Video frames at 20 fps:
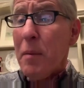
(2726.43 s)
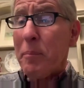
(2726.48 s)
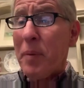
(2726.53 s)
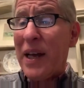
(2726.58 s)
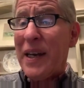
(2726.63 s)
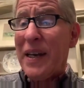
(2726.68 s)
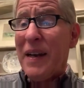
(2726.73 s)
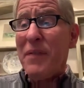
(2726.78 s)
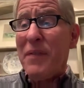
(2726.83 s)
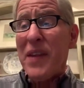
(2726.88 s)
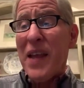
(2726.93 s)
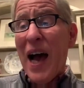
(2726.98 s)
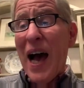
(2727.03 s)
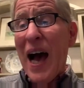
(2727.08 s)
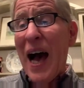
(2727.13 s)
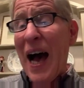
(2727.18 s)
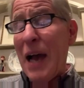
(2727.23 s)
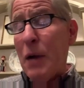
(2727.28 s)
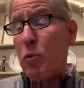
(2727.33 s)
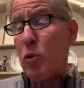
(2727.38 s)
But
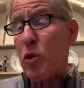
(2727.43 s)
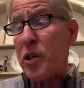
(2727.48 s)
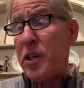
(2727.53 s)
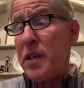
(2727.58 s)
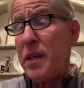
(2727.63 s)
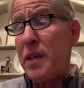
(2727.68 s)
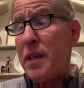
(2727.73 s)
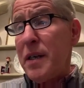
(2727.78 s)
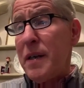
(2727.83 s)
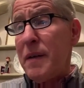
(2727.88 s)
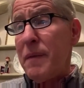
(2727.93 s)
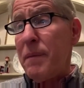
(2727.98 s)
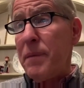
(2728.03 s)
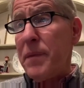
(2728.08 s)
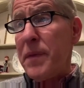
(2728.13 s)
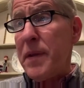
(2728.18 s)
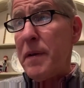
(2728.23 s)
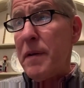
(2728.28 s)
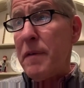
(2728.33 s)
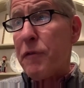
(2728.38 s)
I would,
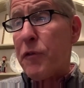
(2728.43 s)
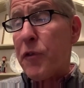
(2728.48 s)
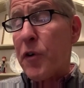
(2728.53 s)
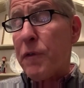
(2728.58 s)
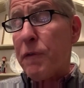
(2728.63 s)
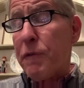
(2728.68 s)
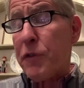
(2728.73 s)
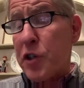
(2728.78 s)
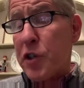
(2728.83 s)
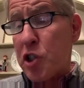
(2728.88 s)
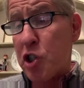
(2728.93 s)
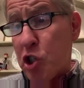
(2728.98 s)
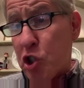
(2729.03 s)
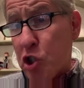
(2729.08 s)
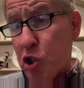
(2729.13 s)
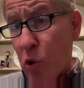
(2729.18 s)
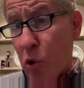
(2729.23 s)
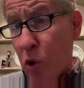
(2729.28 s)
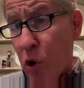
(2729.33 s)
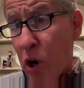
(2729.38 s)
for
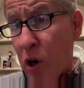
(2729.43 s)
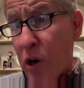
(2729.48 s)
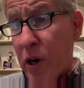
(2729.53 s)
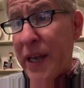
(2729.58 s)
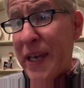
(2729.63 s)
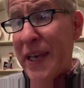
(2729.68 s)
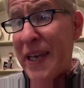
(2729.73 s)
sure,